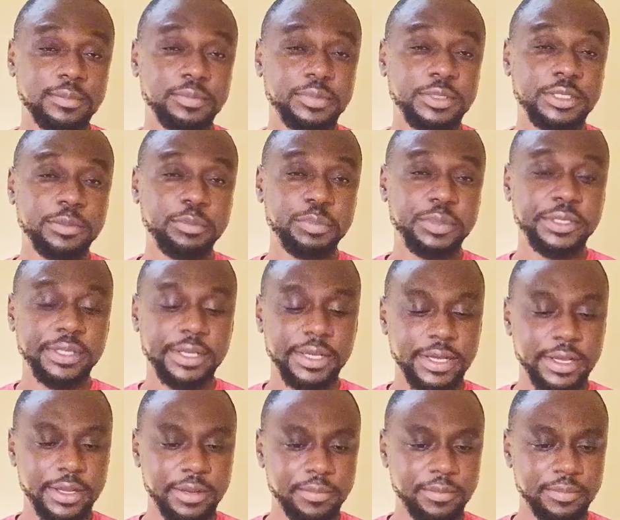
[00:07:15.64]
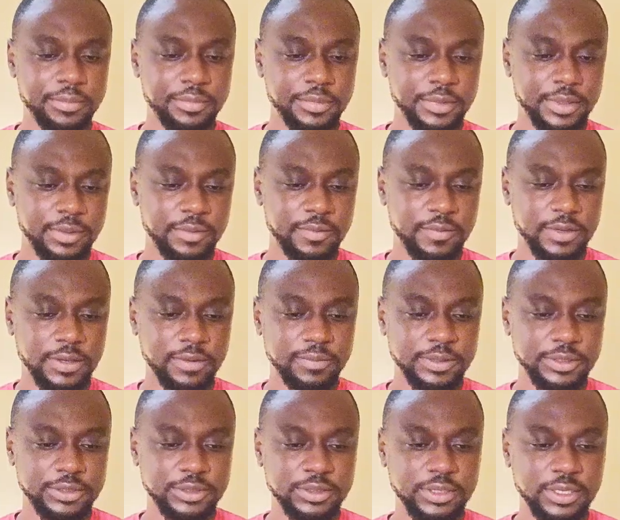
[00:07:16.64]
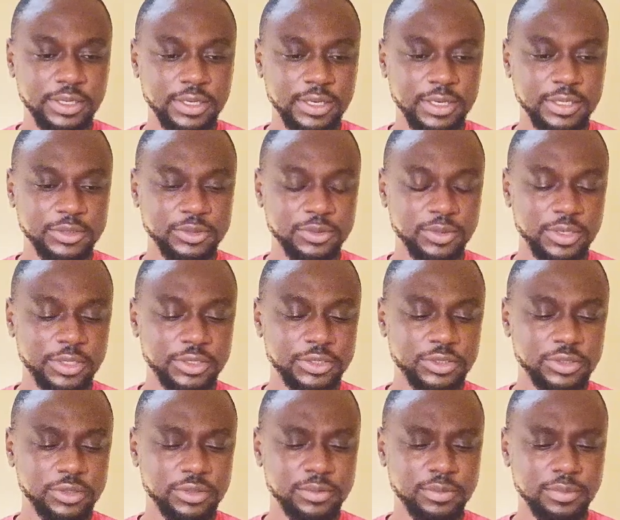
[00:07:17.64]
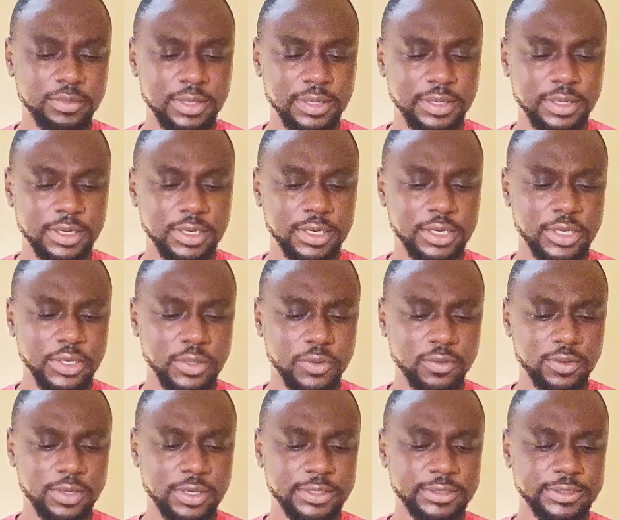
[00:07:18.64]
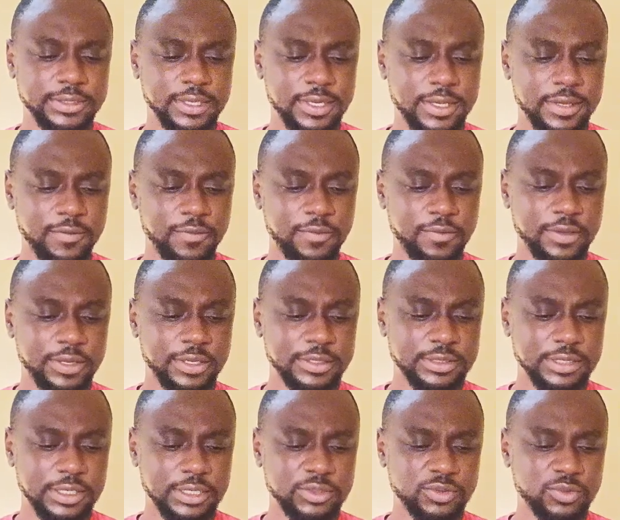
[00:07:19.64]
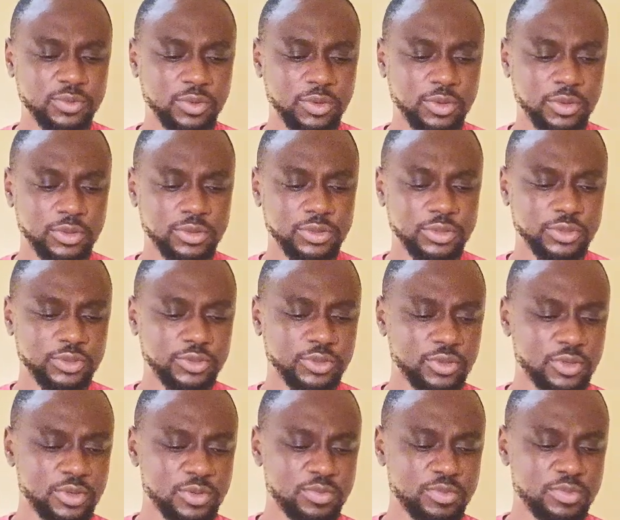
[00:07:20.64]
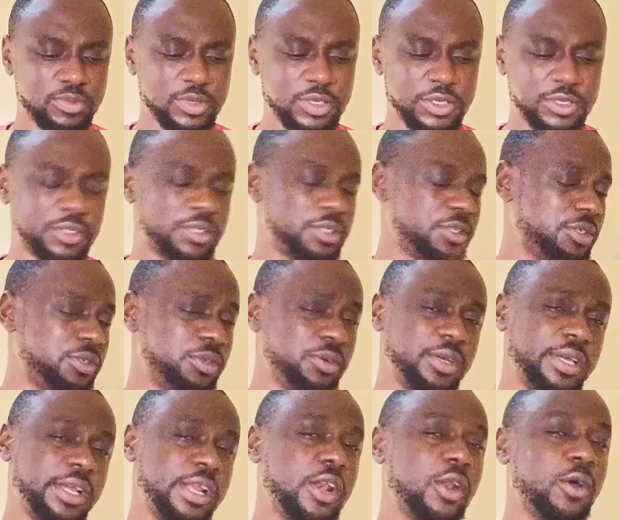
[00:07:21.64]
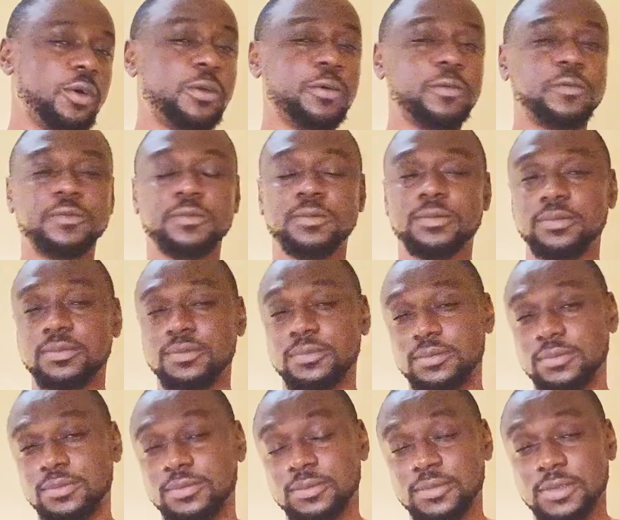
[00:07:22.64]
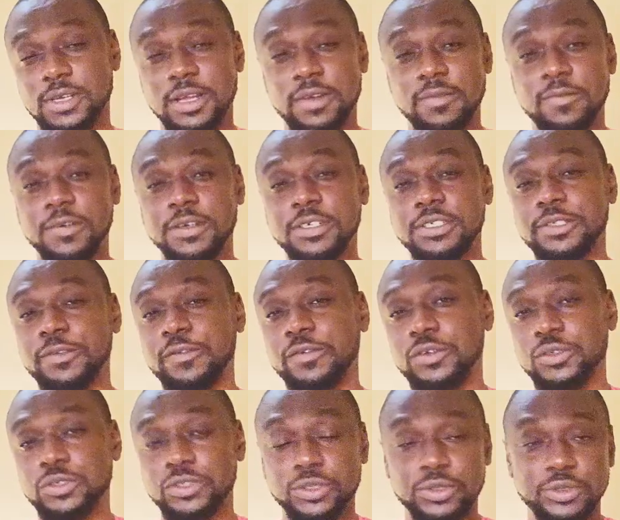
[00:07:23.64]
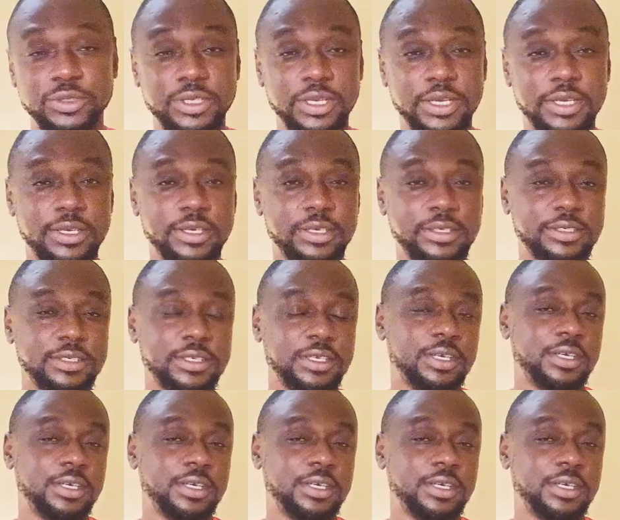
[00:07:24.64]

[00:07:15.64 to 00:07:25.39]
BPM. You have the track isolation, marker, equalizer, effect, artwork, custom, a lot of advanced features like that.